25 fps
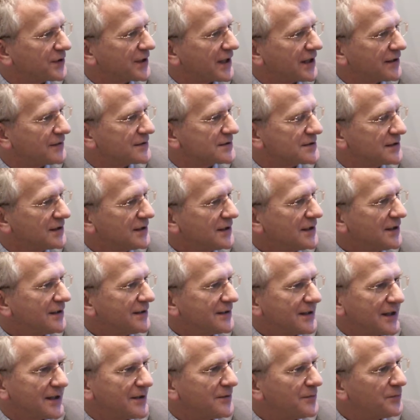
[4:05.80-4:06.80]
without
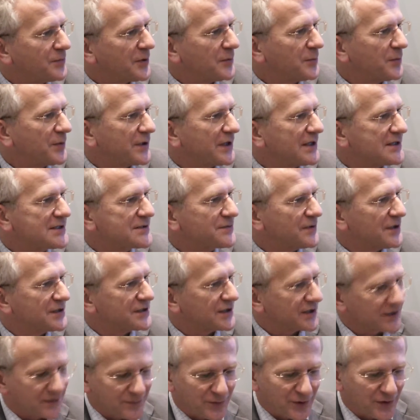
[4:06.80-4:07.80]
bumping into
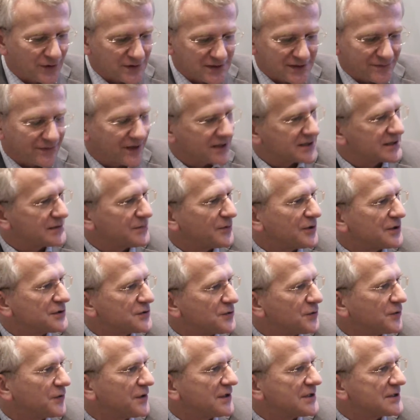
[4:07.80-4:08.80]
each other because they've actually been
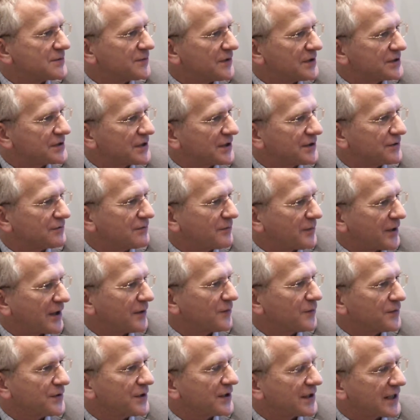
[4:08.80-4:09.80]
talking to each other
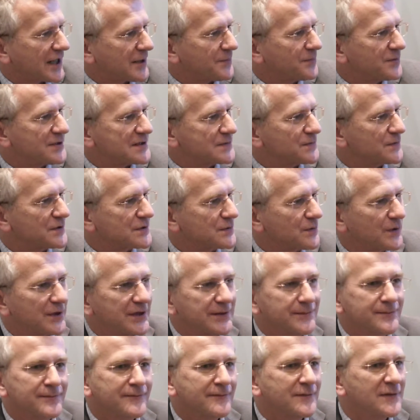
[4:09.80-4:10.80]
about what the gap is
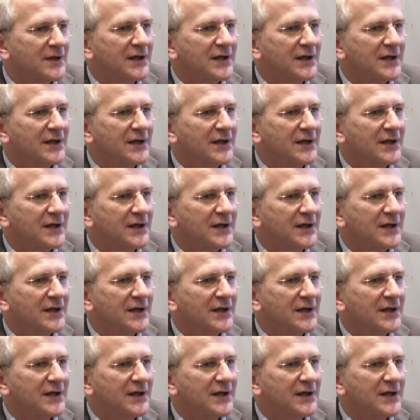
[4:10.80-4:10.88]
between.